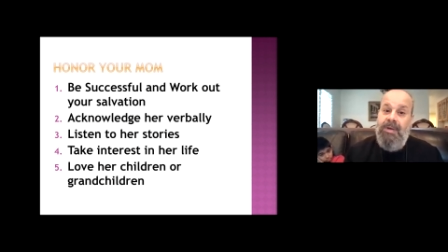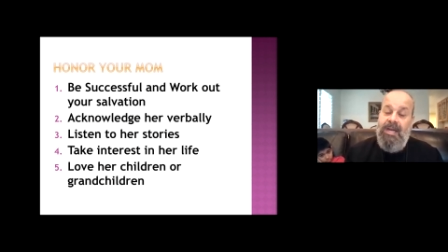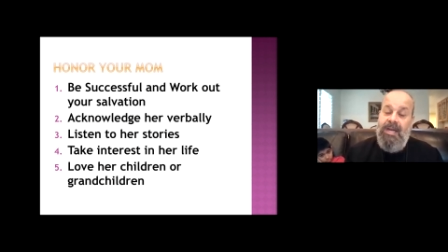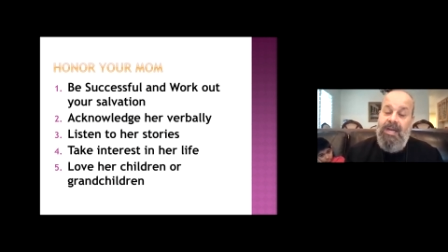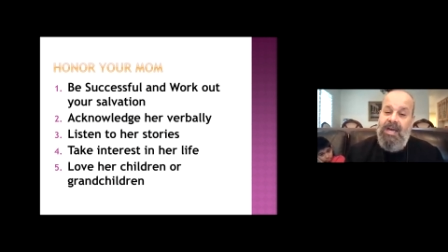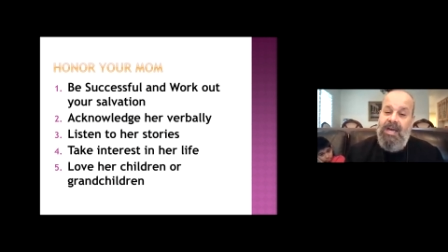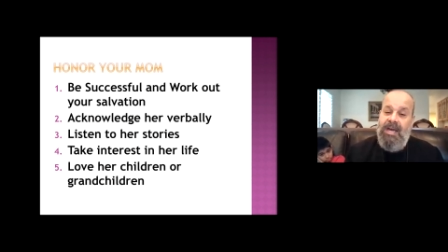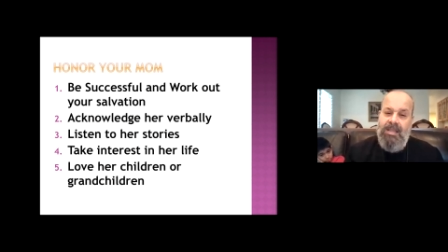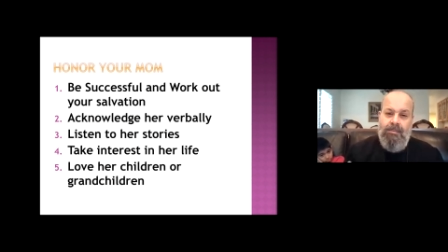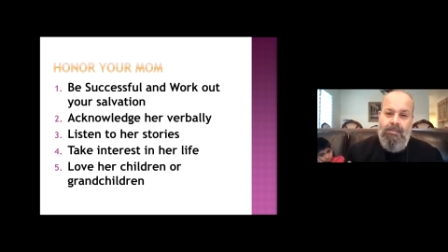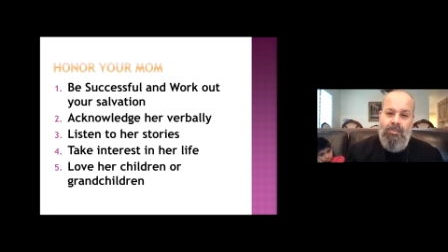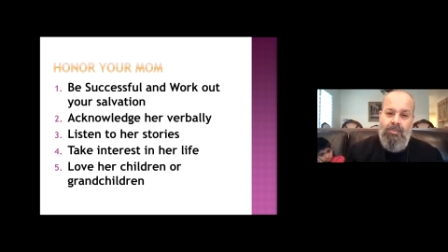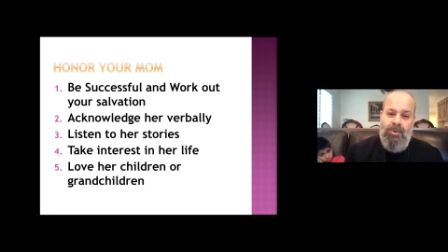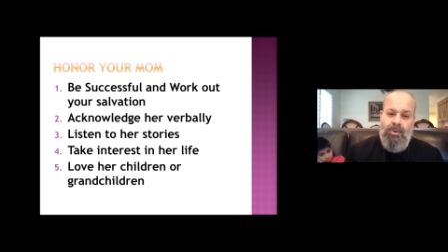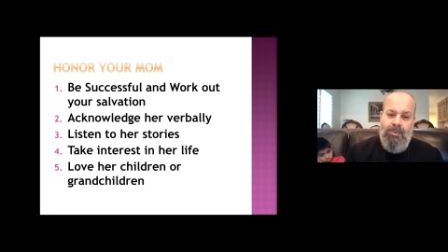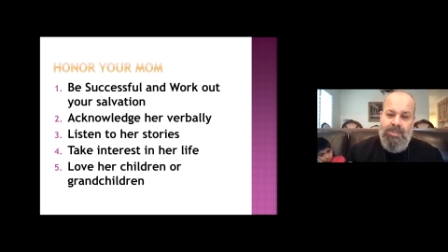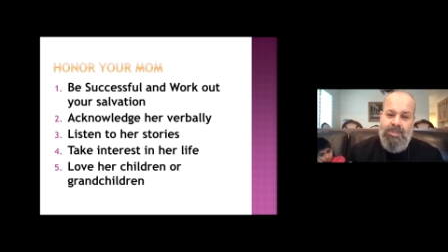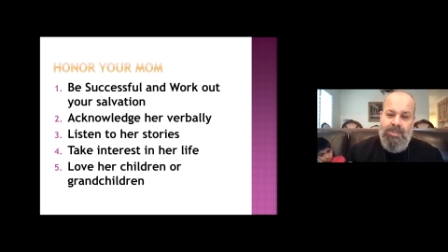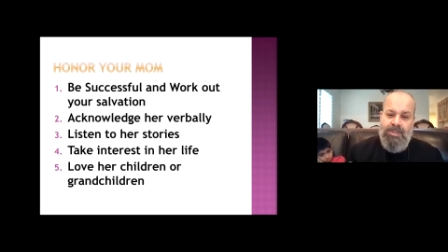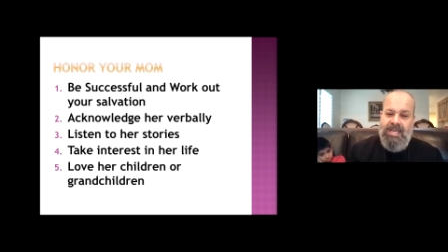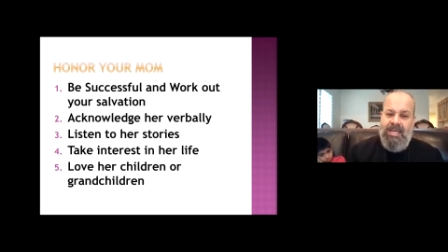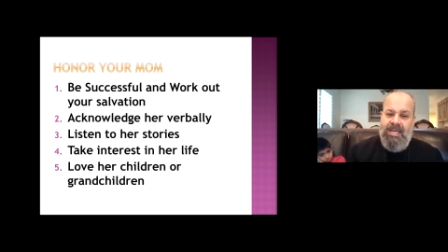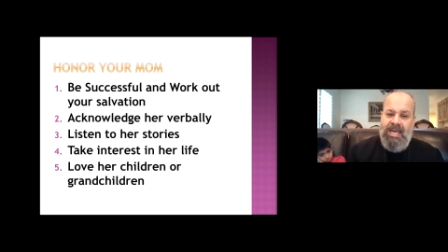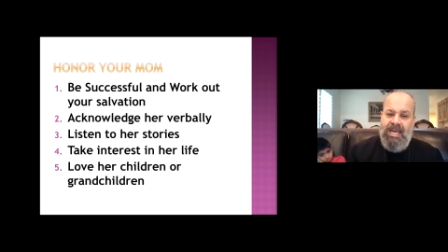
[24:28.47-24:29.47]
And the more we
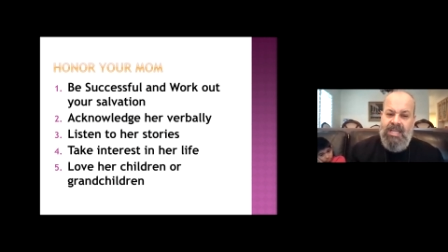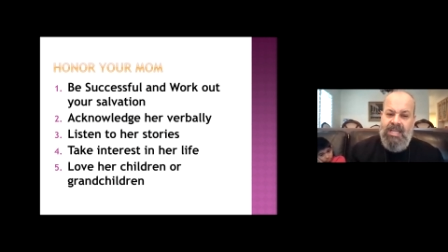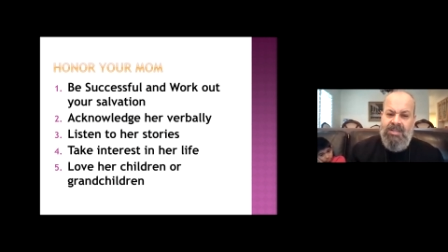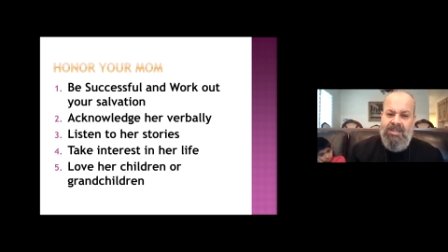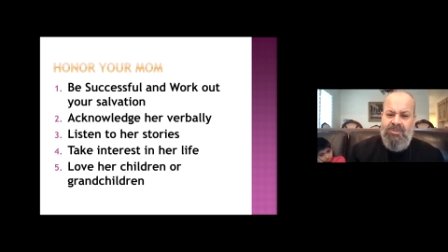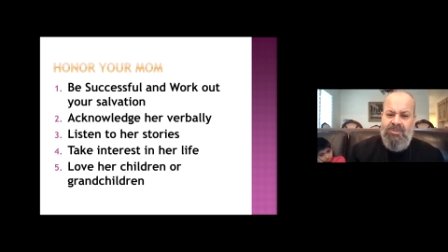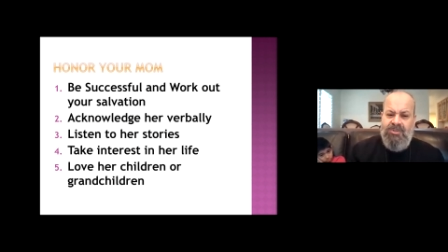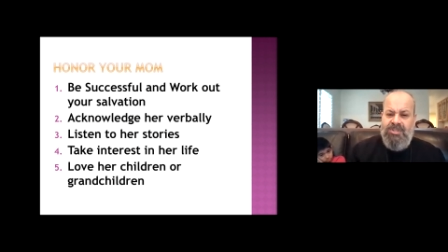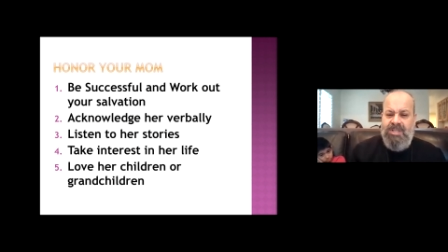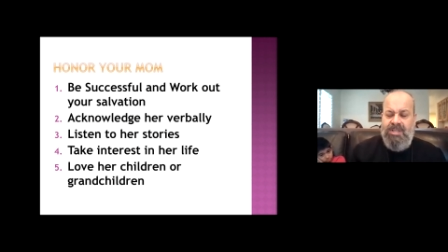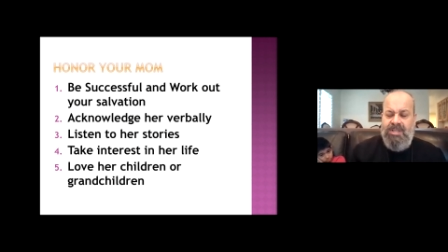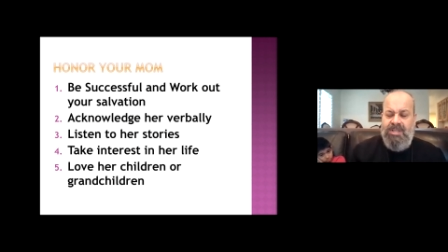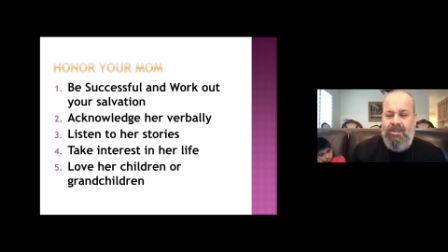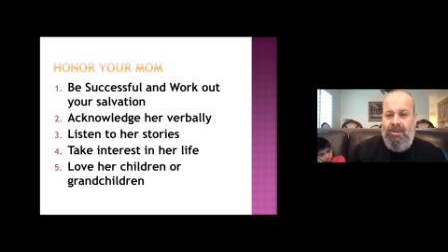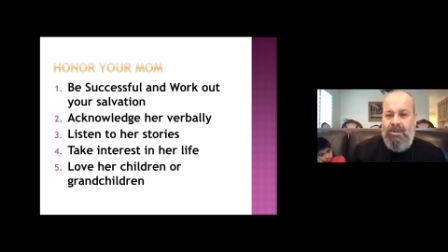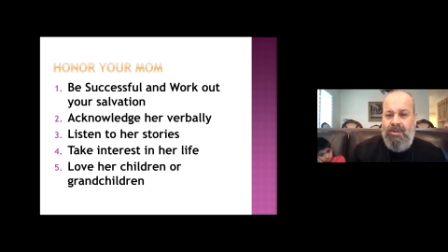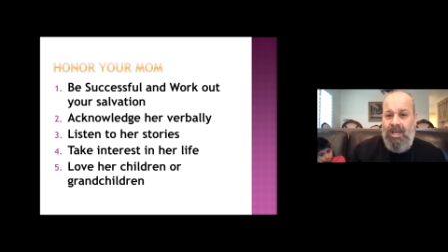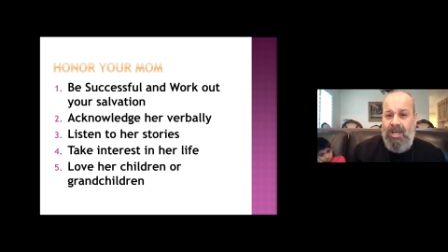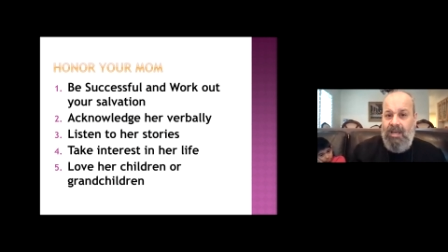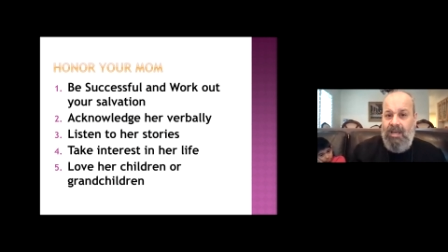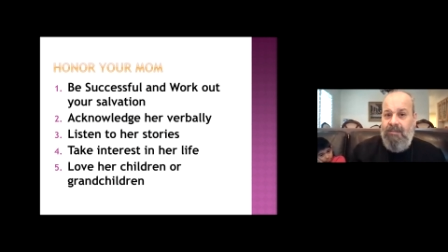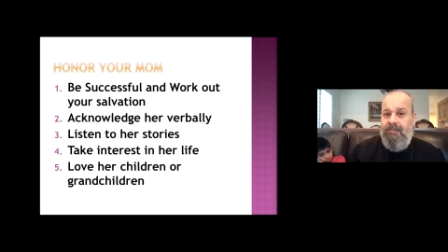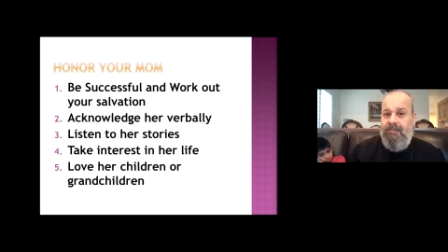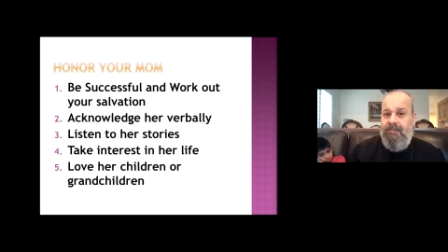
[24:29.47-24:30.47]
take interest in their
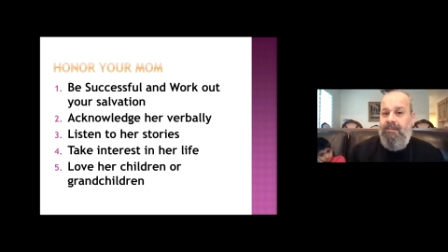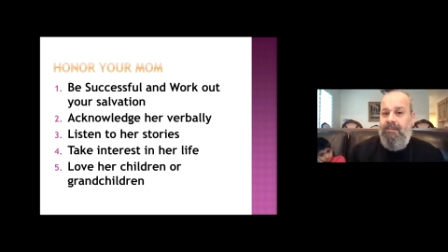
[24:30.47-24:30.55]
life,